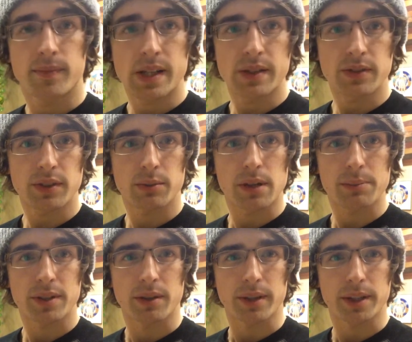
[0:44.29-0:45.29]
You can see where I'm
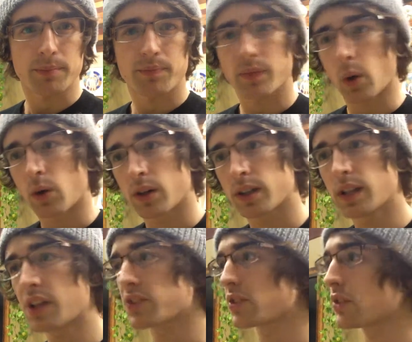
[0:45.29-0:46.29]
going. Or
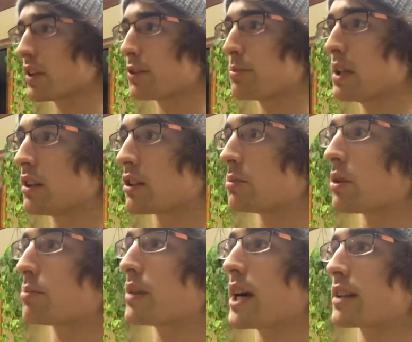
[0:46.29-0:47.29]
let's be a little more
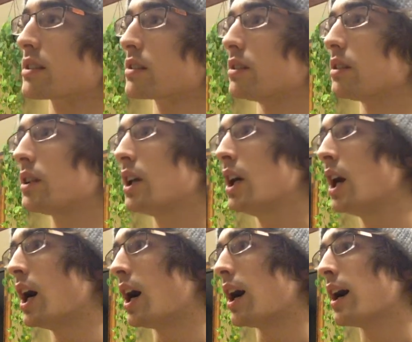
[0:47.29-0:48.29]
practical.
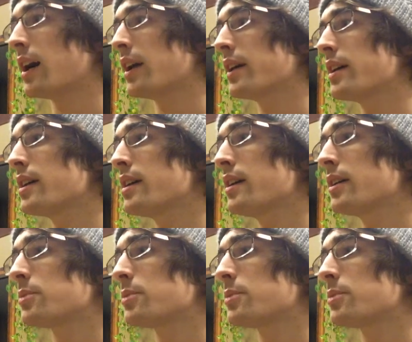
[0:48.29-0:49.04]
I